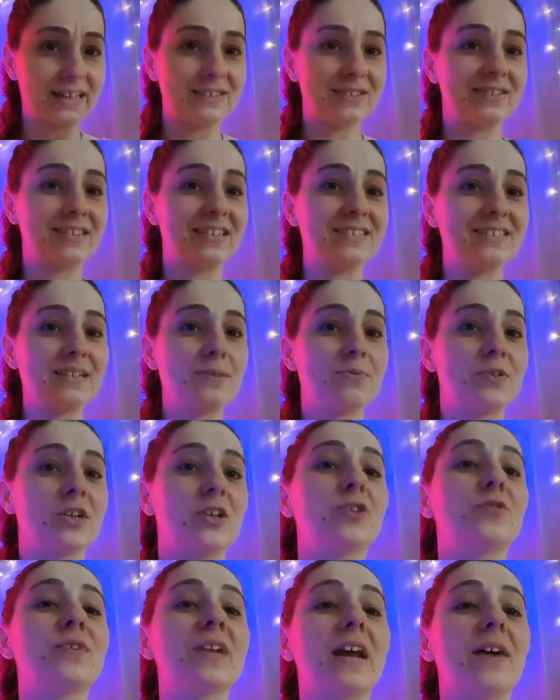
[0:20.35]
in the
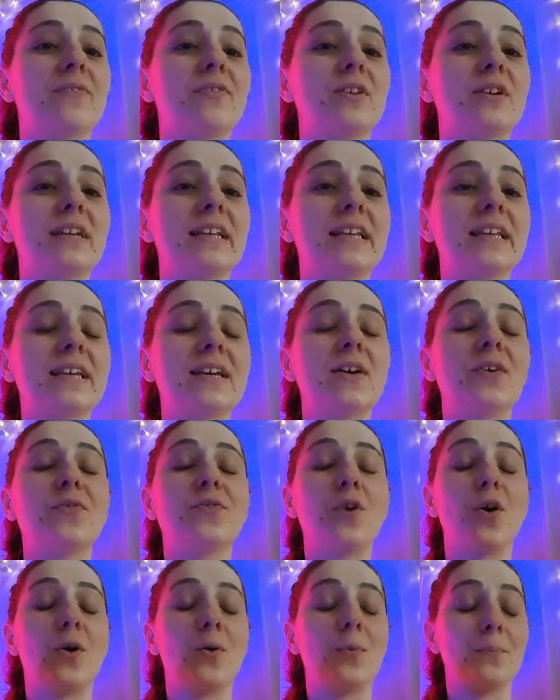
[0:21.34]
description you will have the link
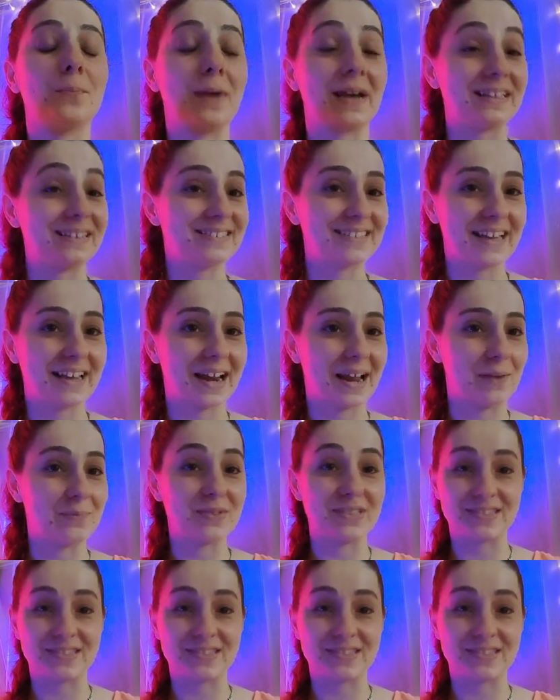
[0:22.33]
for my Instagram.